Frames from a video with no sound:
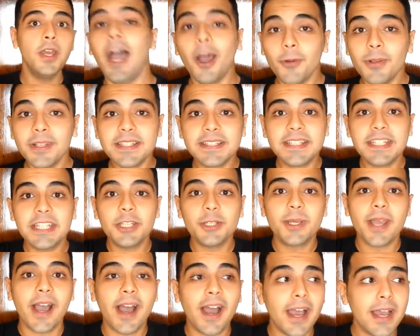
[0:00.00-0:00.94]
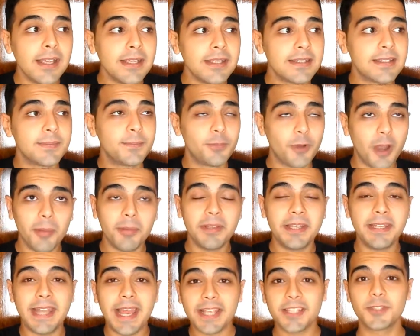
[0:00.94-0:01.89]
I will see you guys
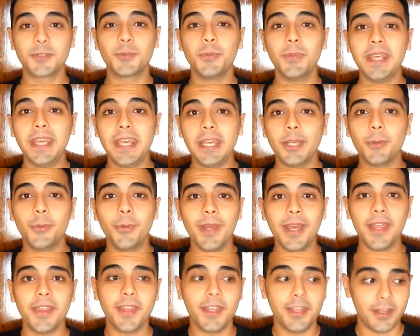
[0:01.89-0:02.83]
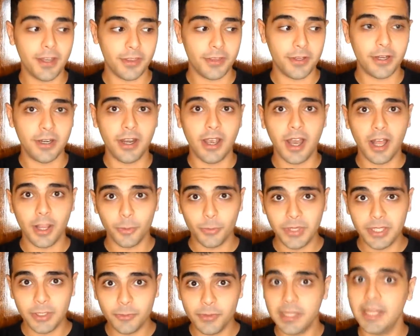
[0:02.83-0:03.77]
probably next week with another
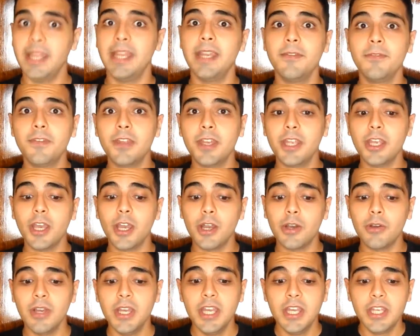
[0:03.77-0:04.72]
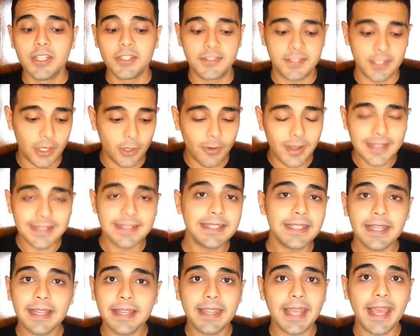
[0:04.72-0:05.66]
Halloween related video. So
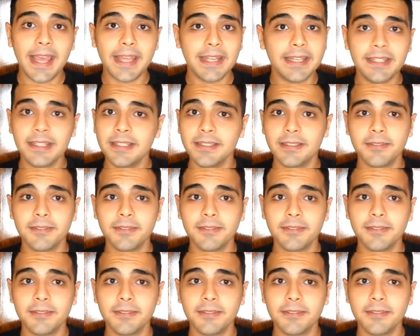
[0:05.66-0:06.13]
until then,